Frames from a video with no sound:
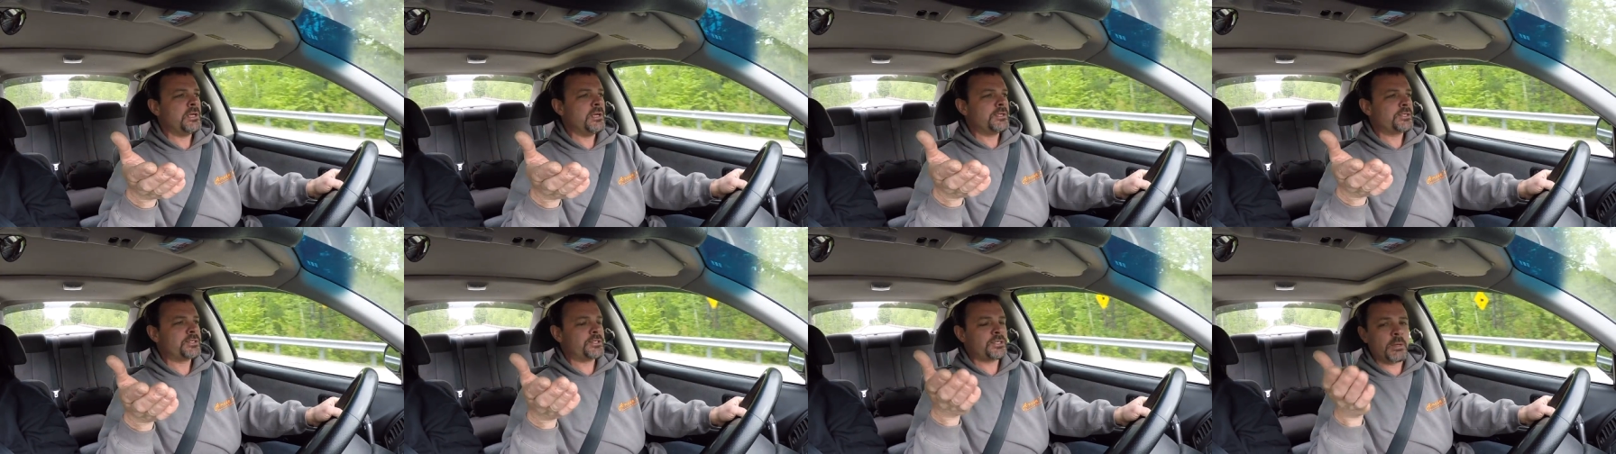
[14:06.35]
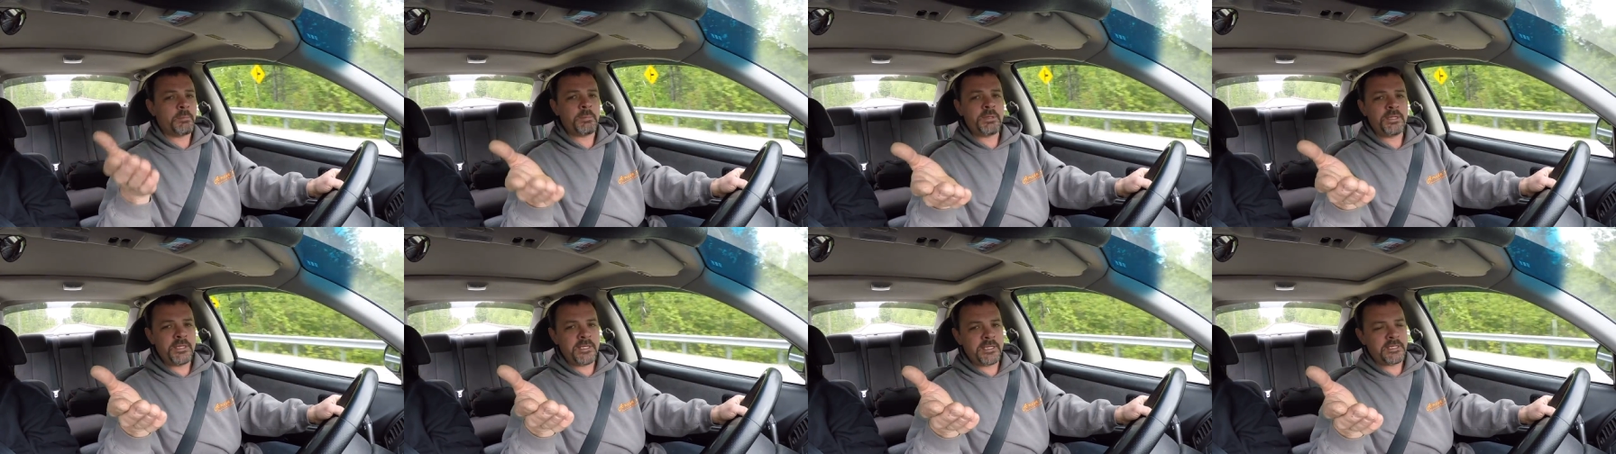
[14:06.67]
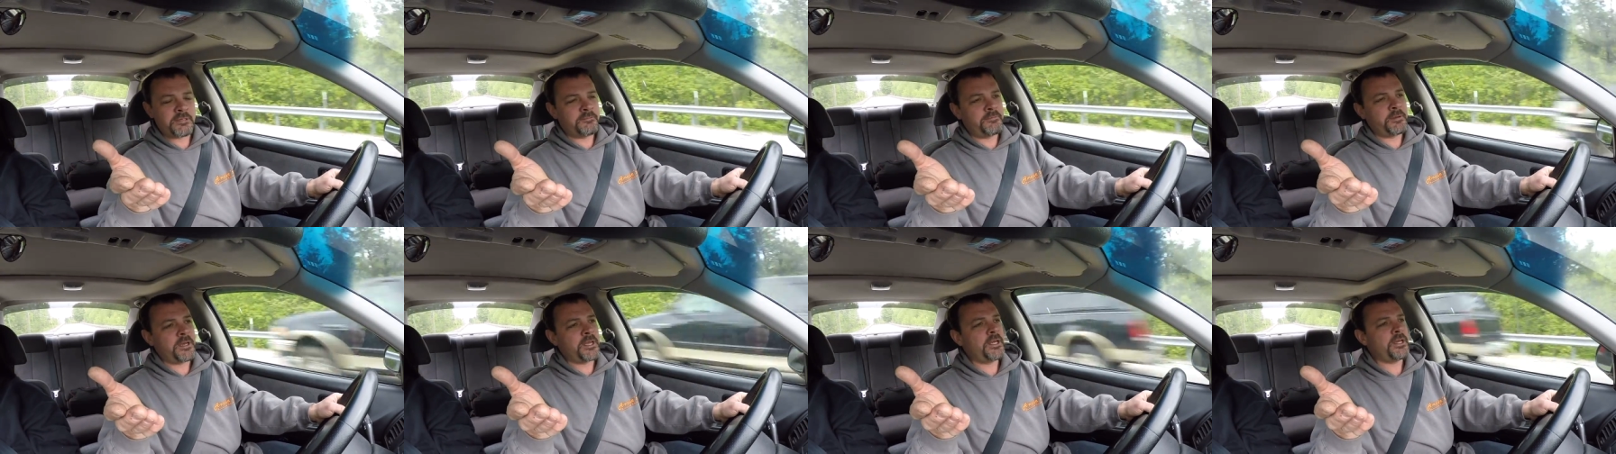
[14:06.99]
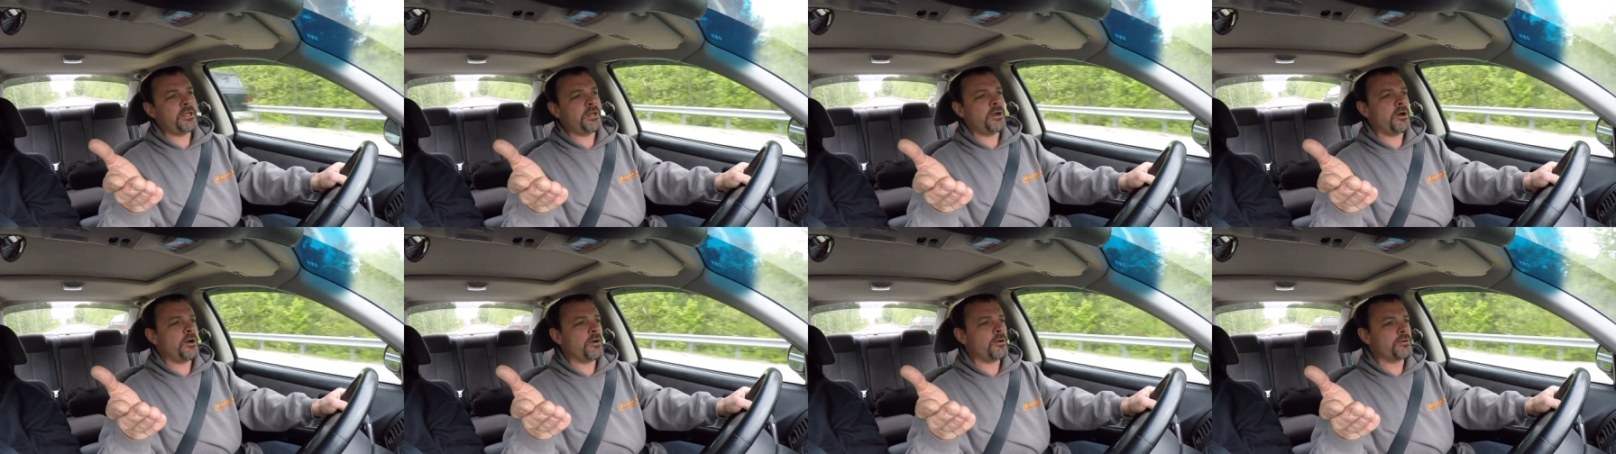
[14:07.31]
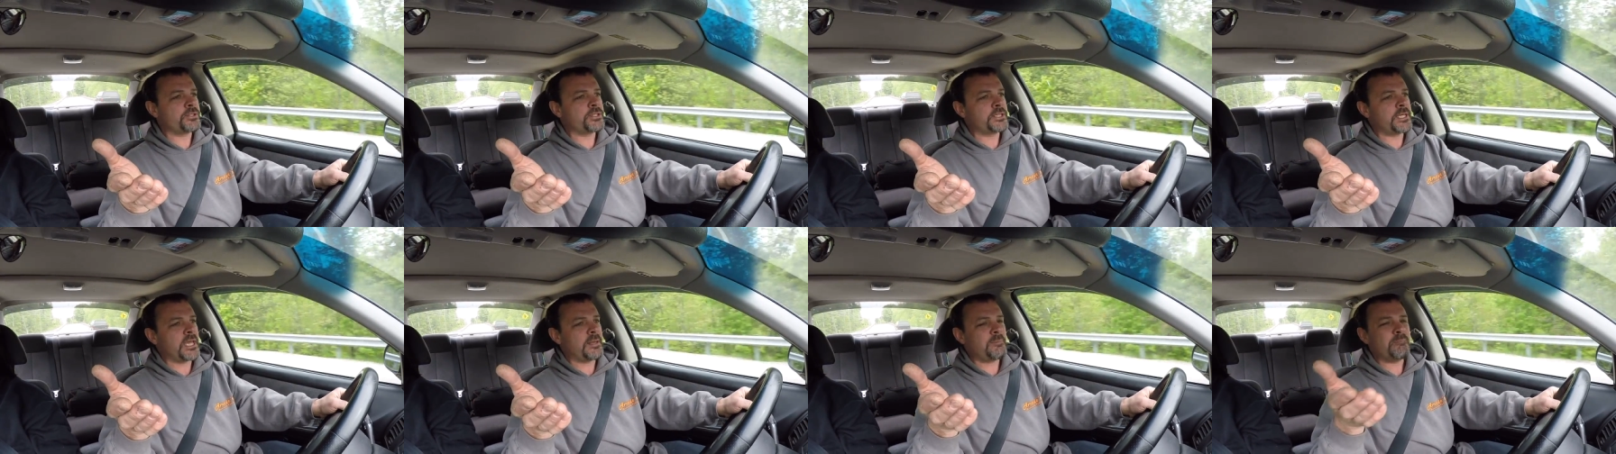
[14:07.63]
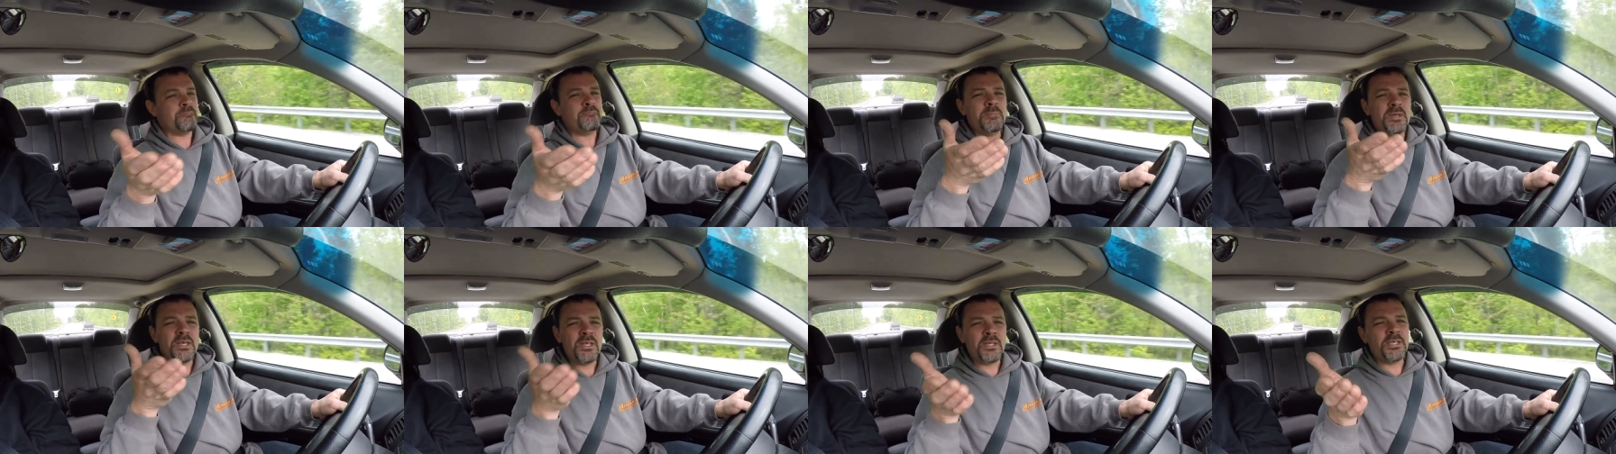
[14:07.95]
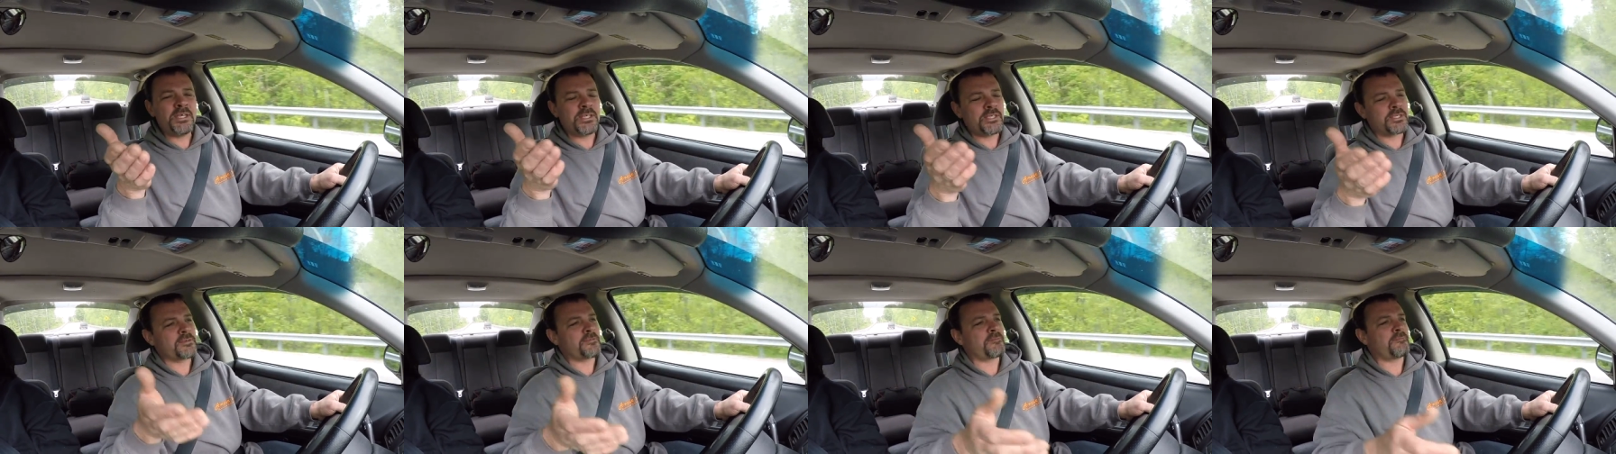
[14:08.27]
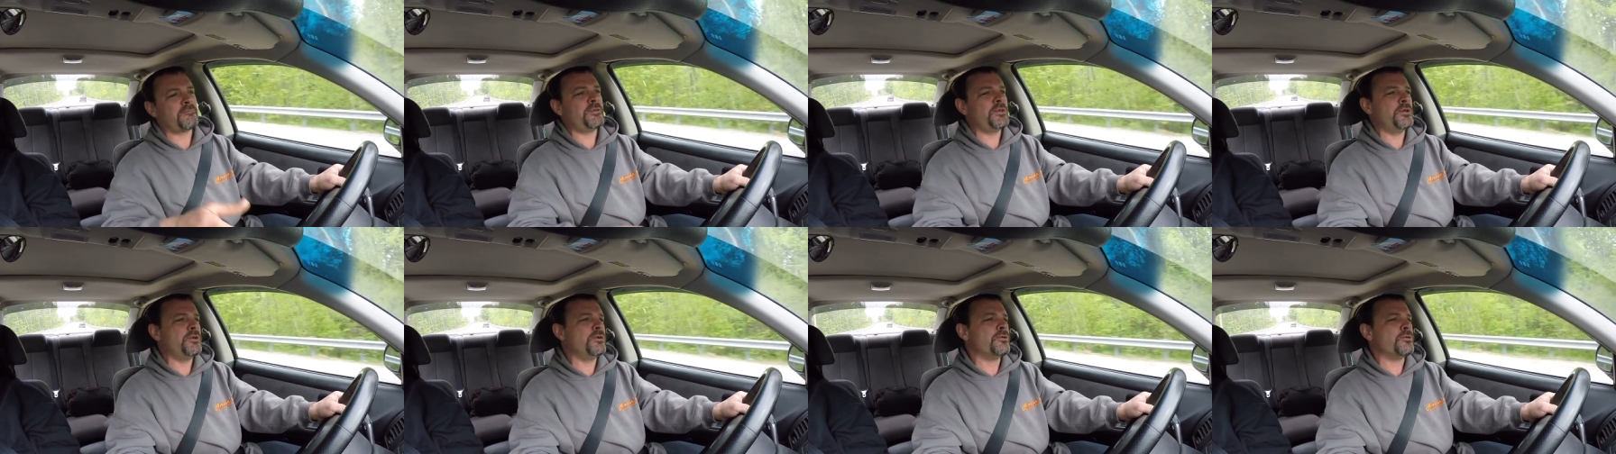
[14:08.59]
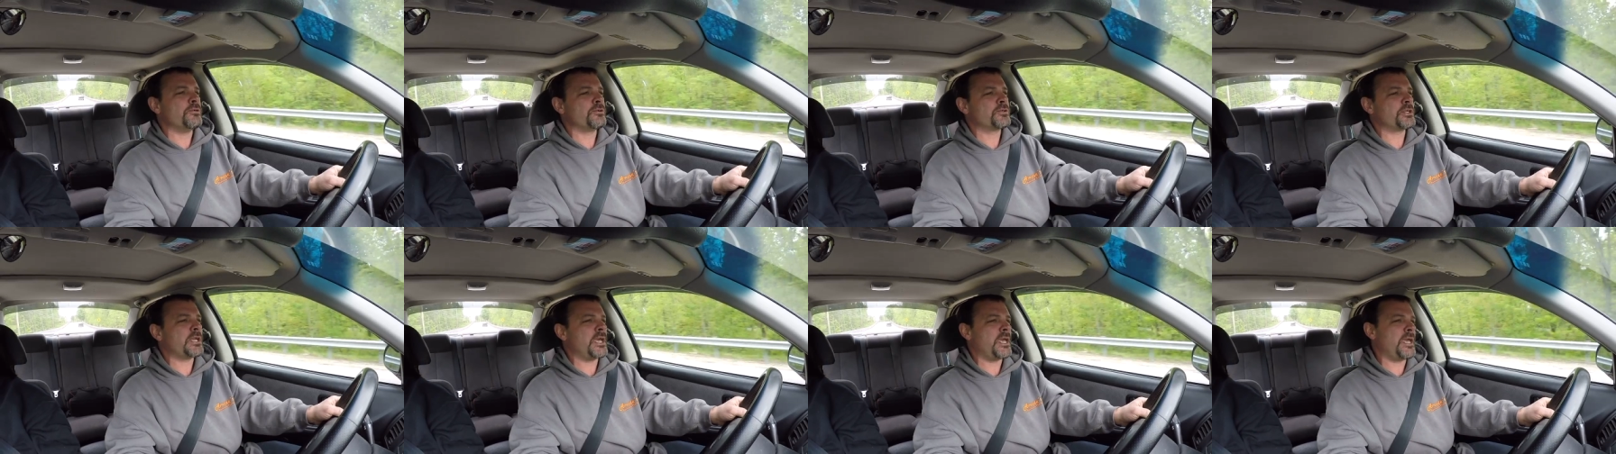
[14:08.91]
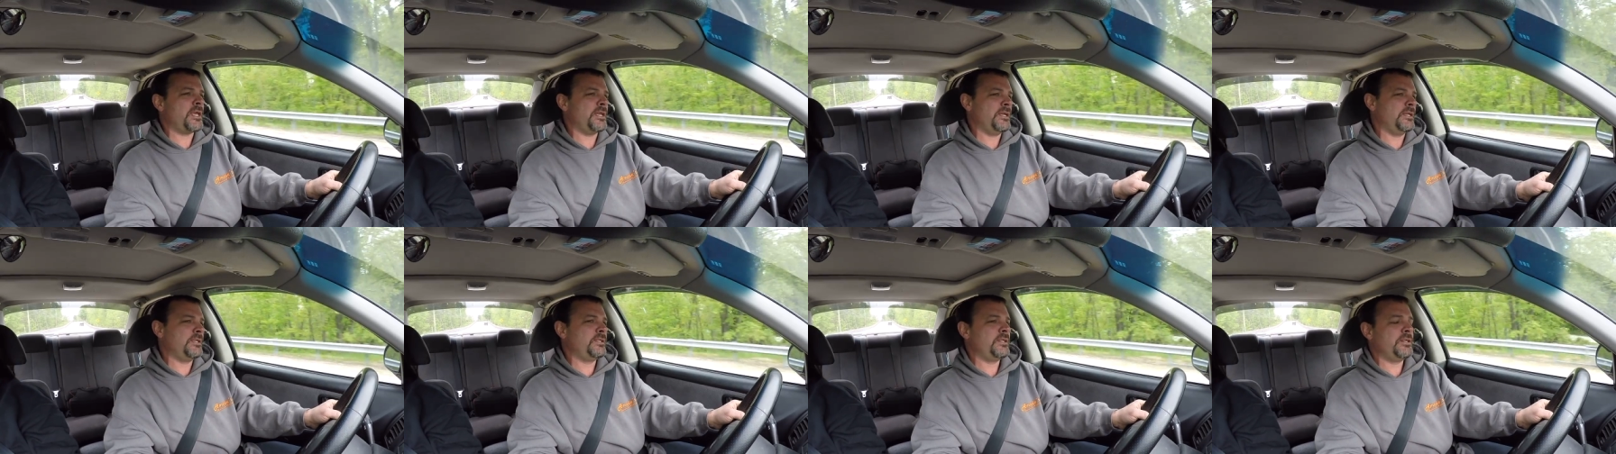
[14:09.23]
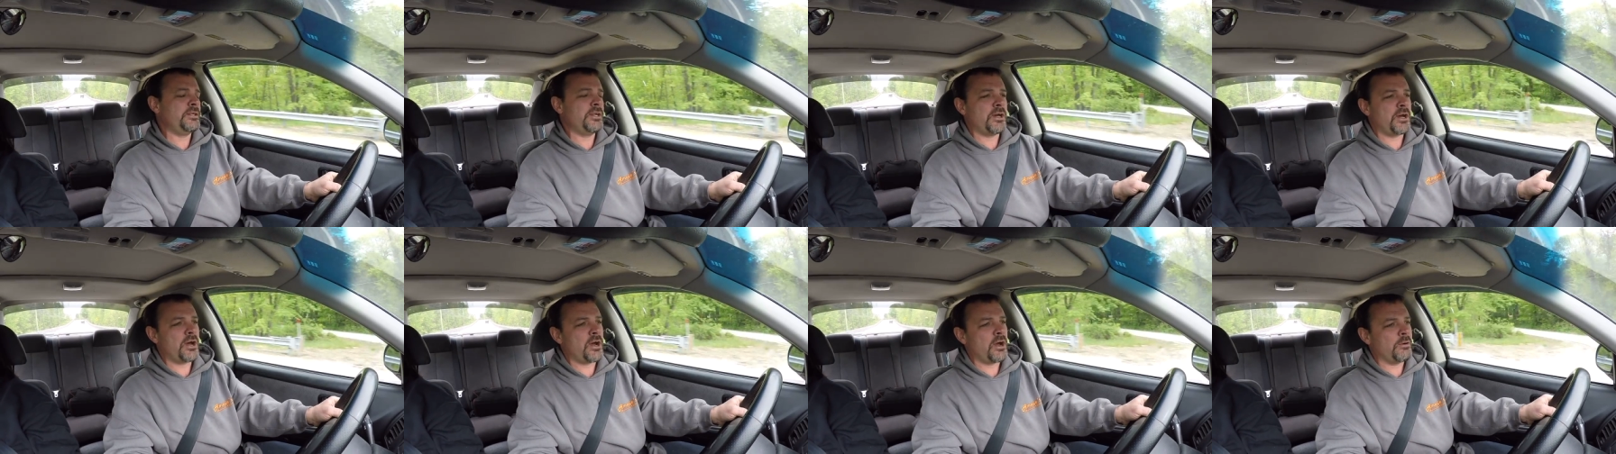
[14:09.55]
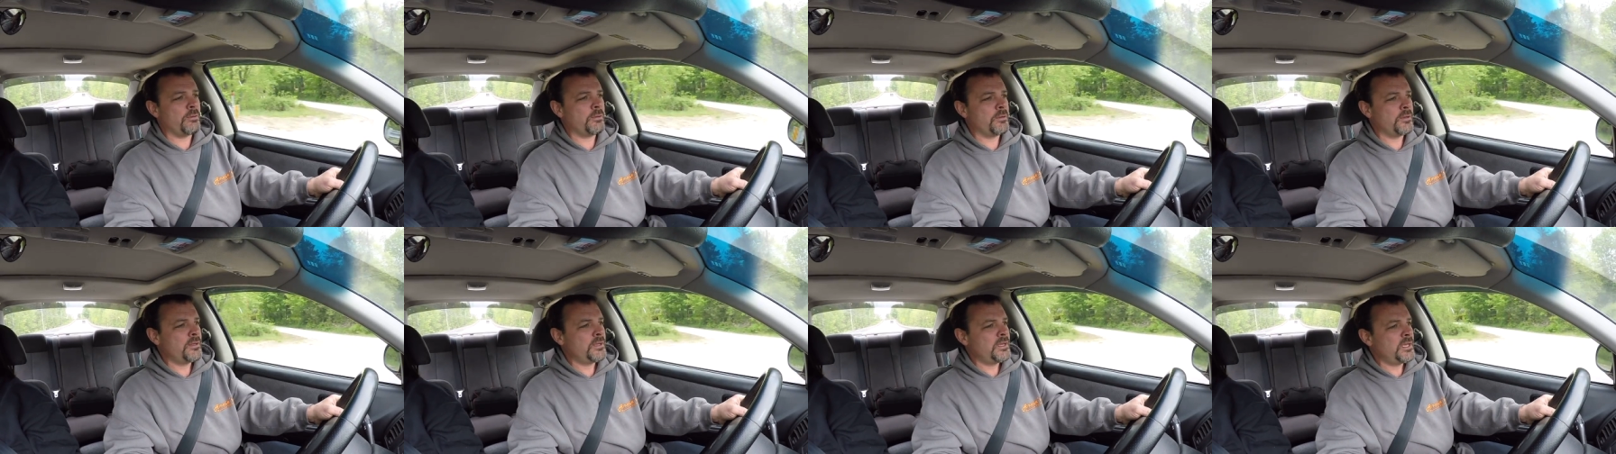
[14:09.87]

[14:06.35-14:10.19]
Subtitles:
Some of these videos get millions of views, and you know,